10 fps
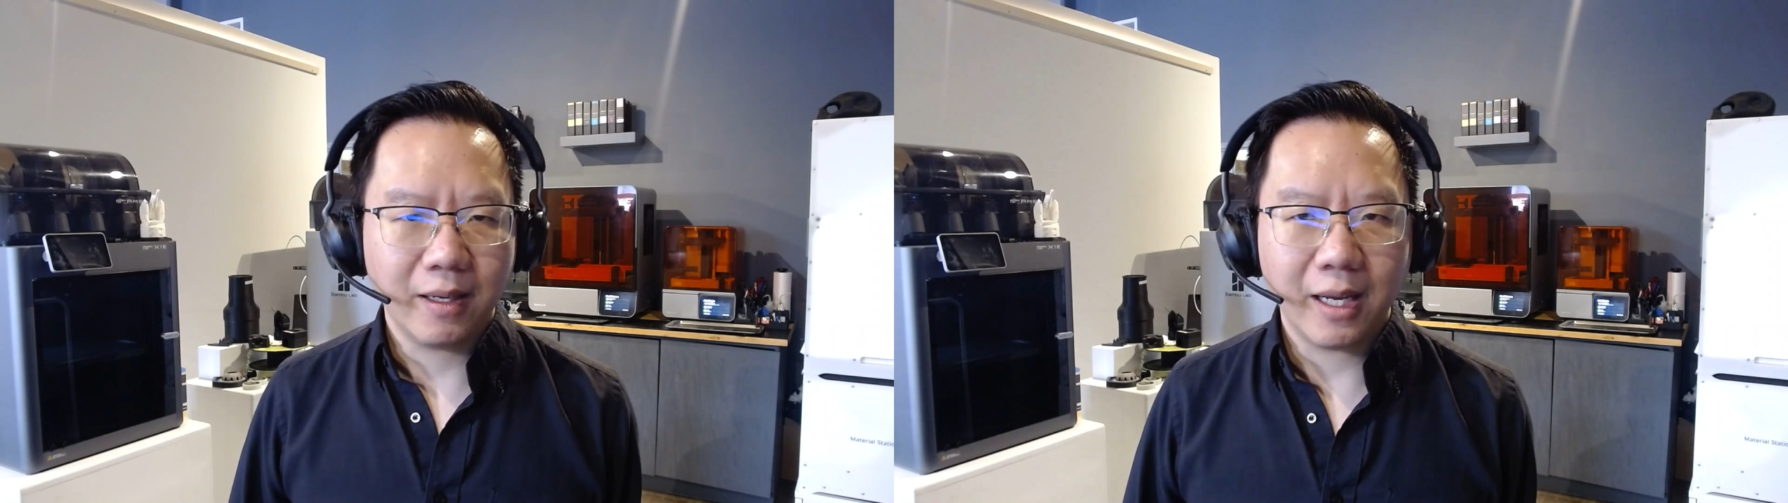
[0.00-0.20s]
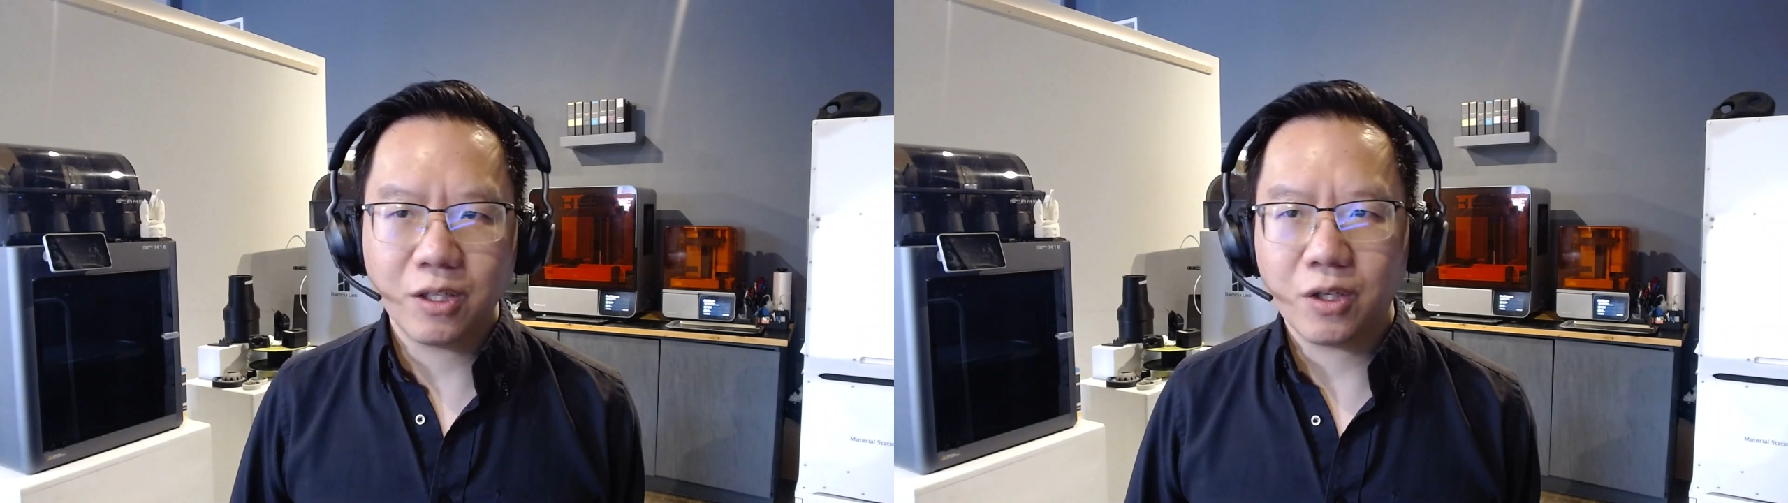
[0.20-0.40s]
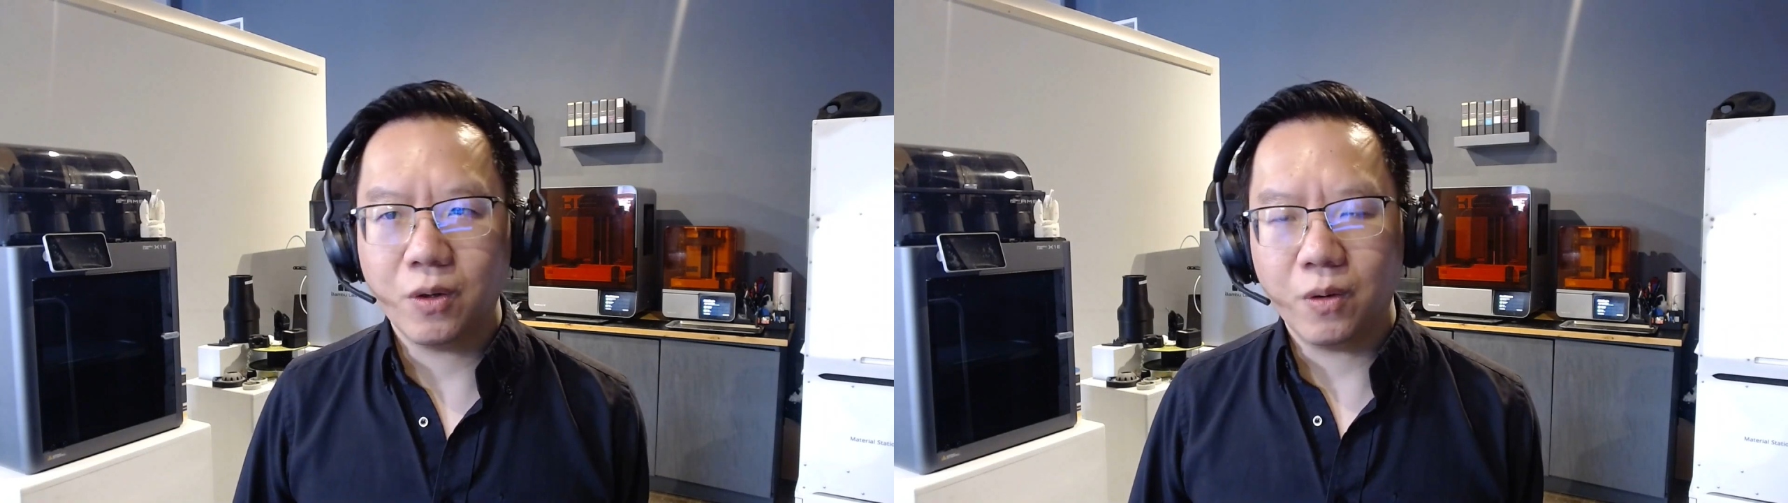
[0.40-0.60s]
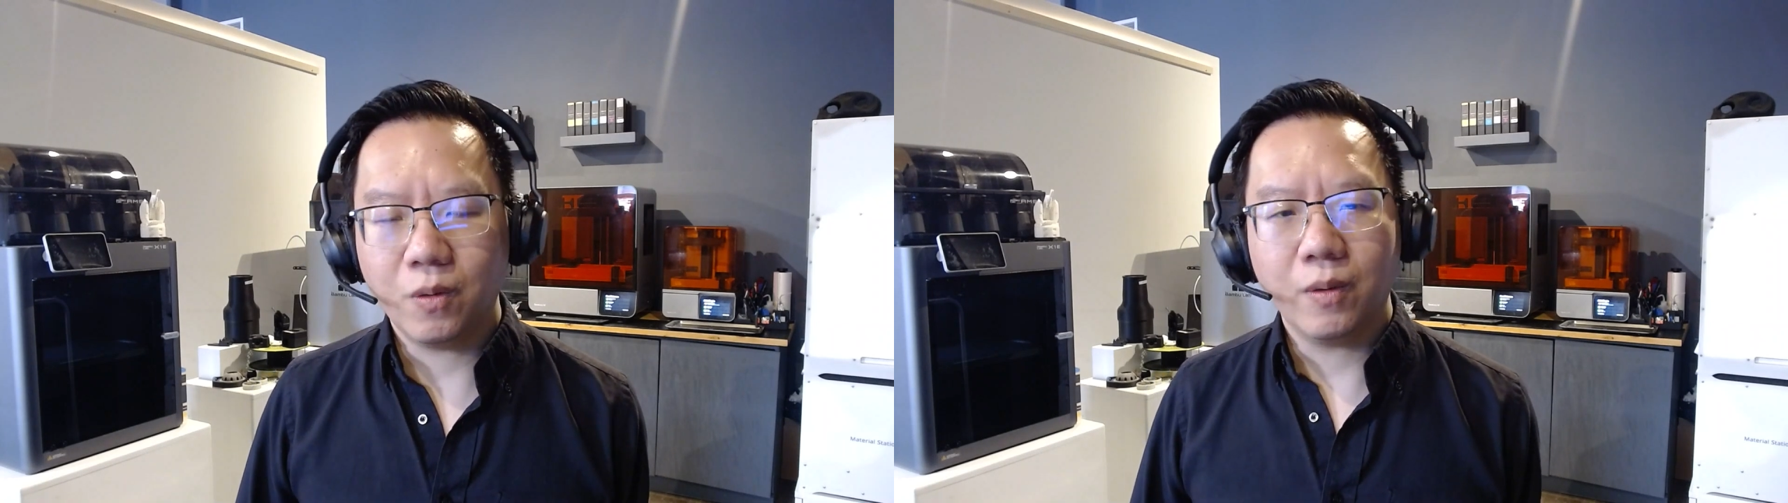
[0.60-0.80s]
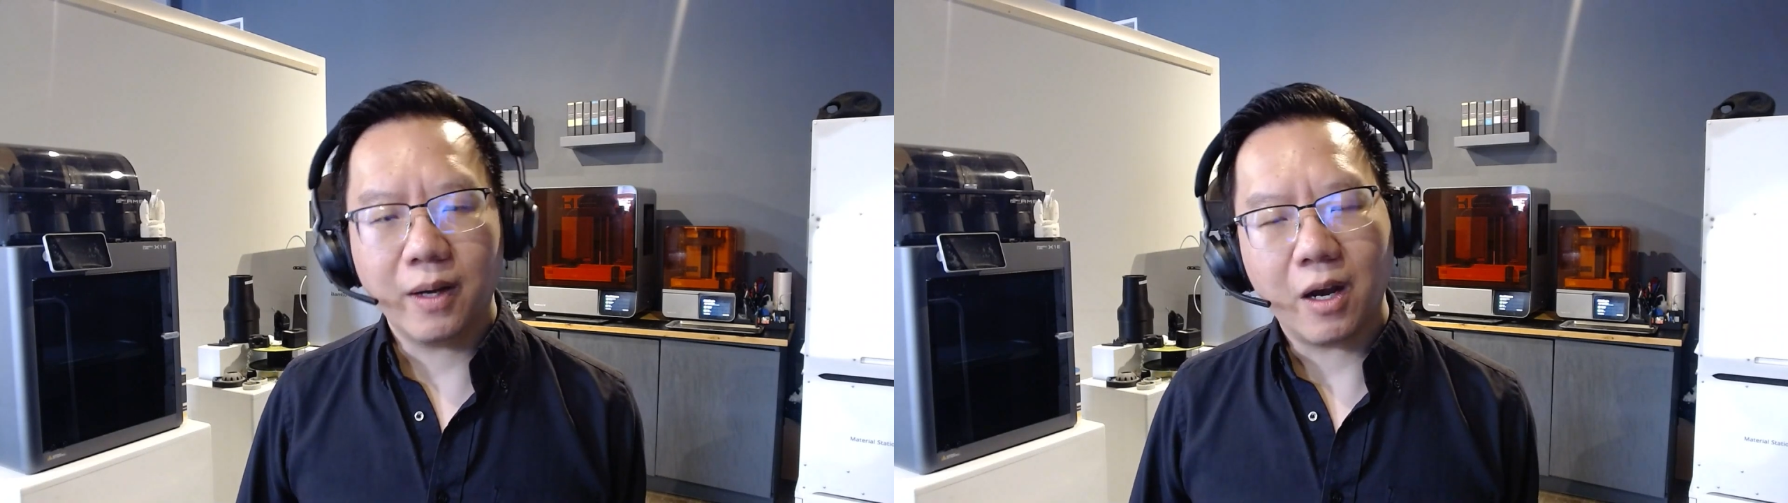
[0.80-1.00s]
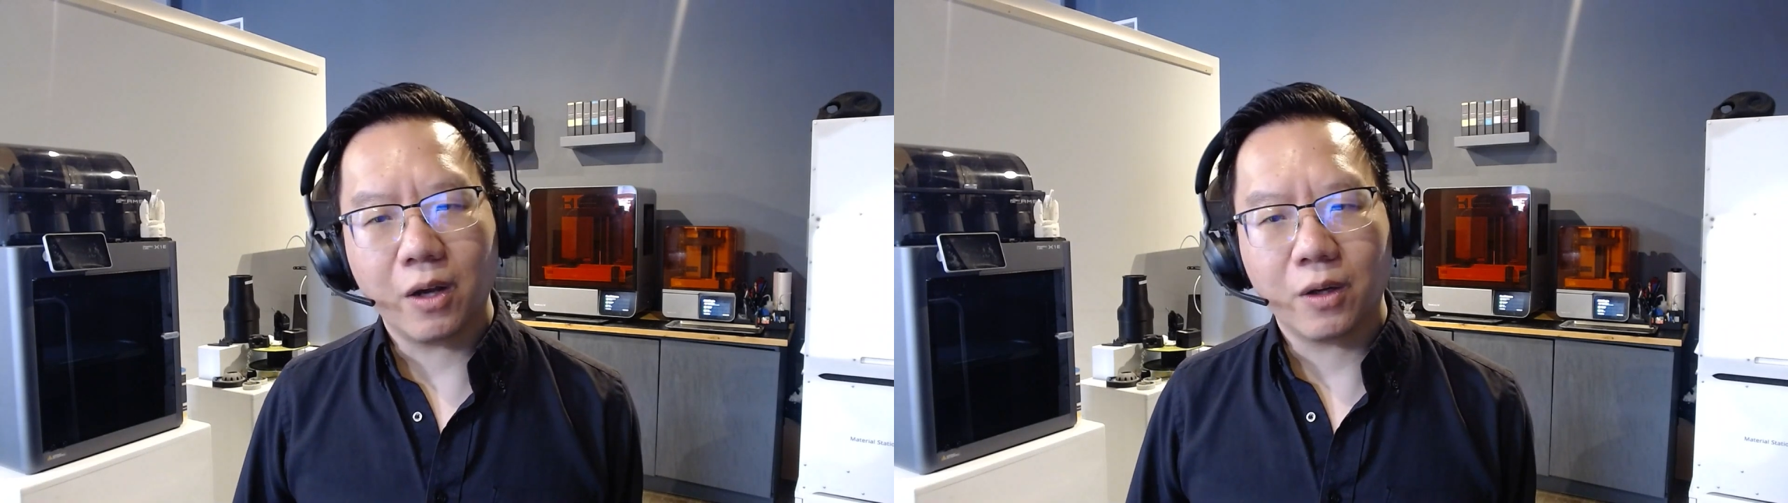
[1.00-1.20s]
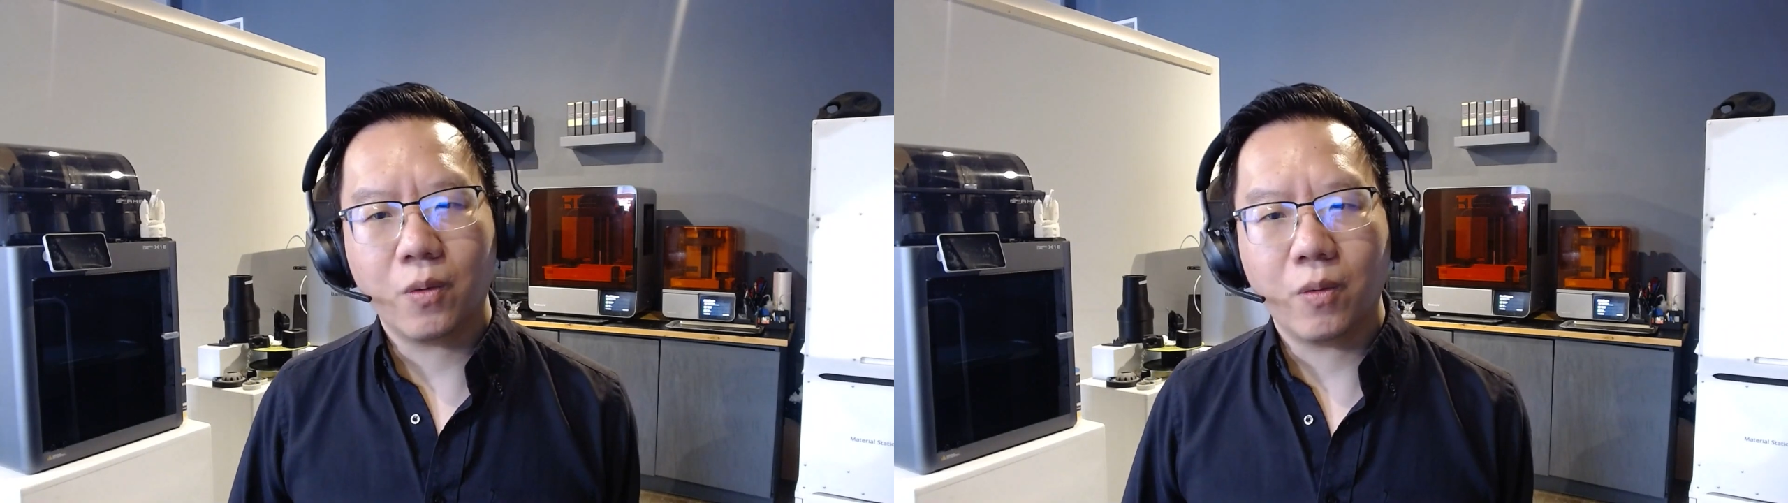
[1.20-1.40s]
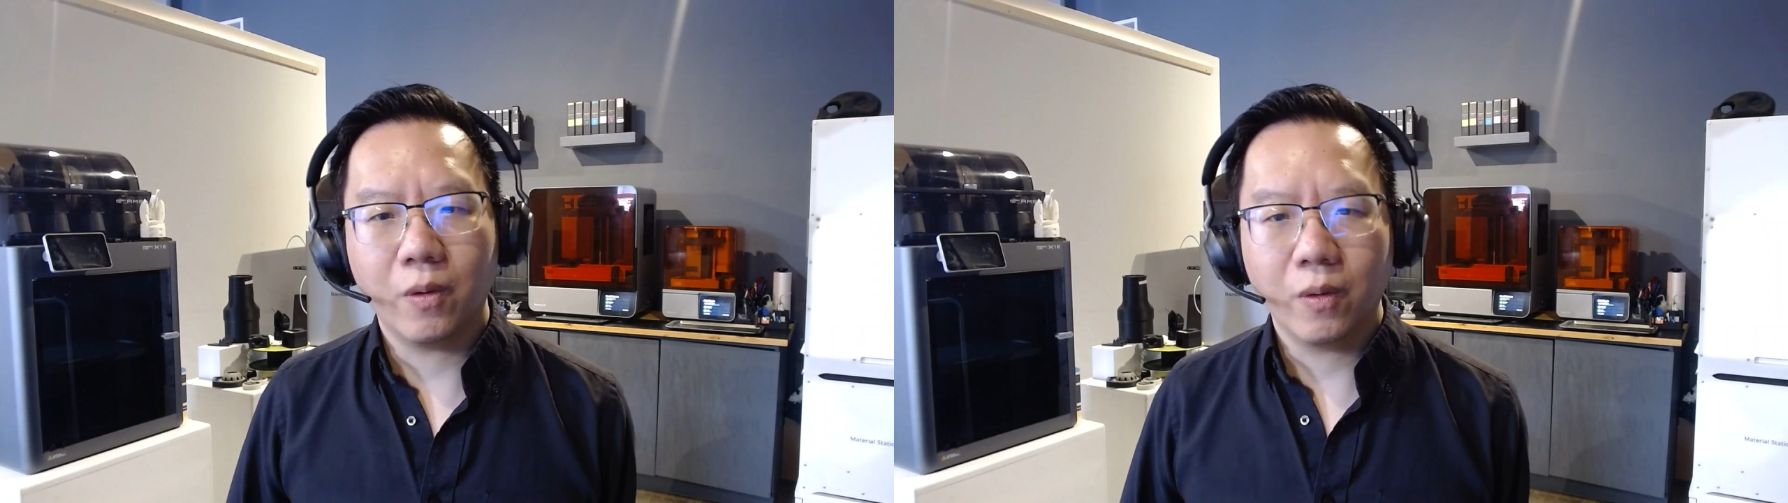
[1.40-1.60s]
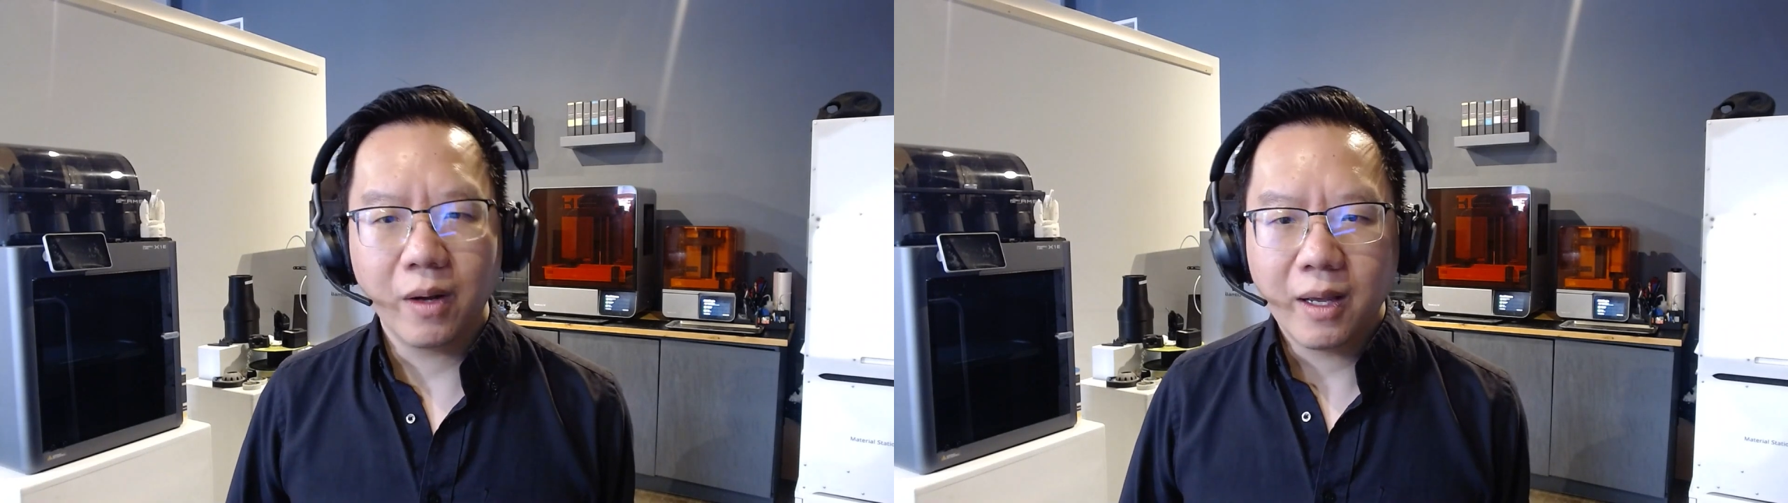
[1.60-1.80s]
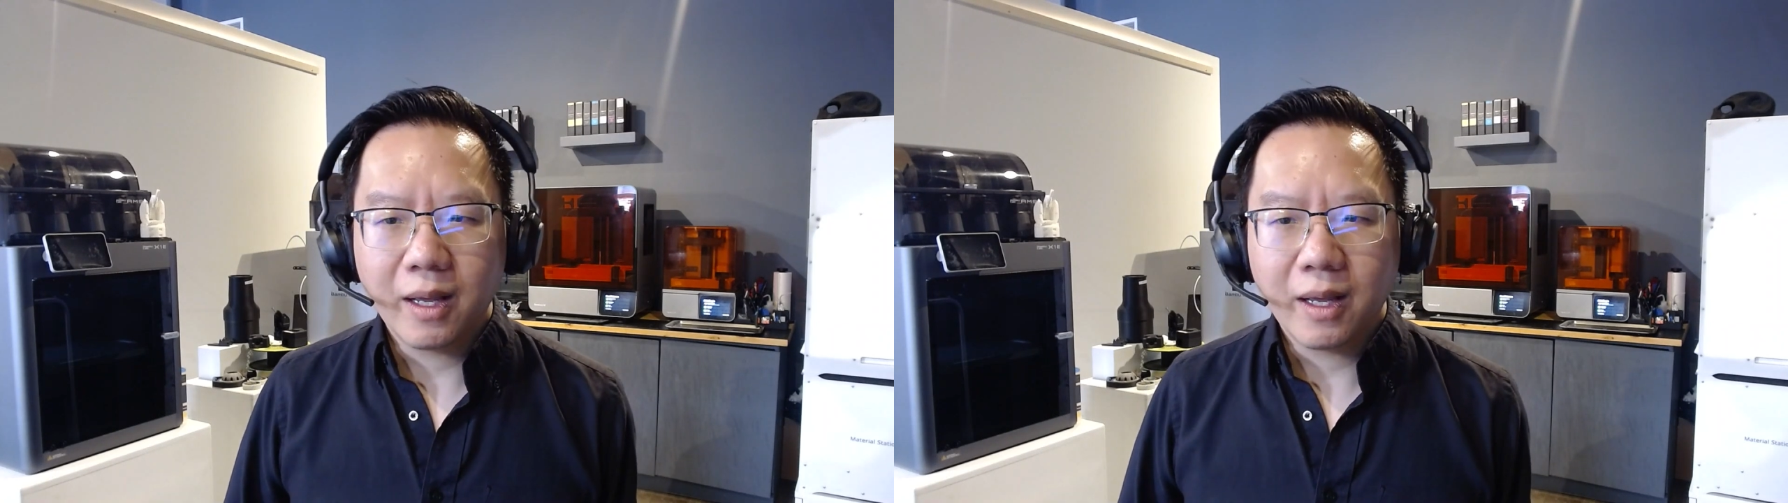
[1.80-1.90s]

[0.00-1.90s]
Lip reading: into AutoQuote